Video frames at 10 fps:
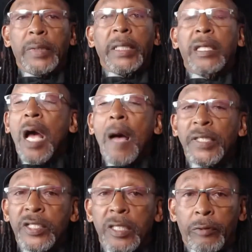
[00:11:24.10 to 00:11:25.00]

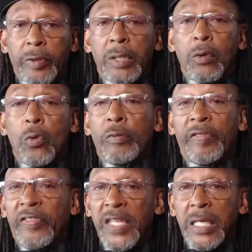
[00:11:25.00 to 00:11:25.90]
commentary or
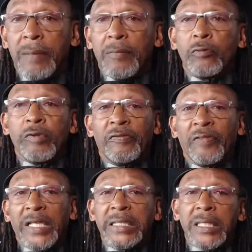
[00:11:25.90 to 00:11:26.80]
theme
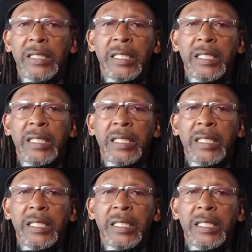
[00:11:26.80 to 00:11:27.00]
reflecting